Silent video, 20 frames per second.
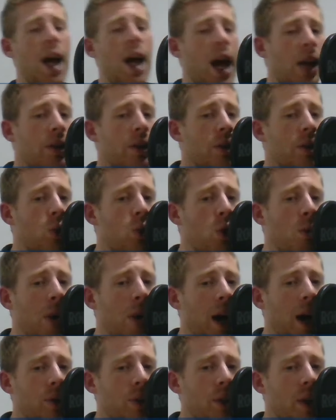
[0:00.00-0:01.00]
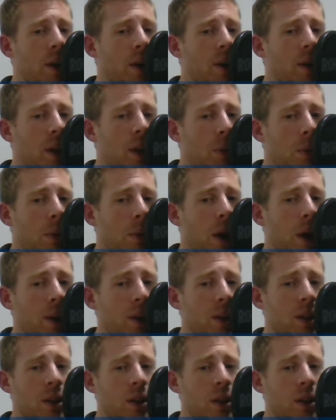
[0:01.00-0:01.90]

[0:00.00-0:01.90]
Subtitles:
and the Dormouse sulkily remarked,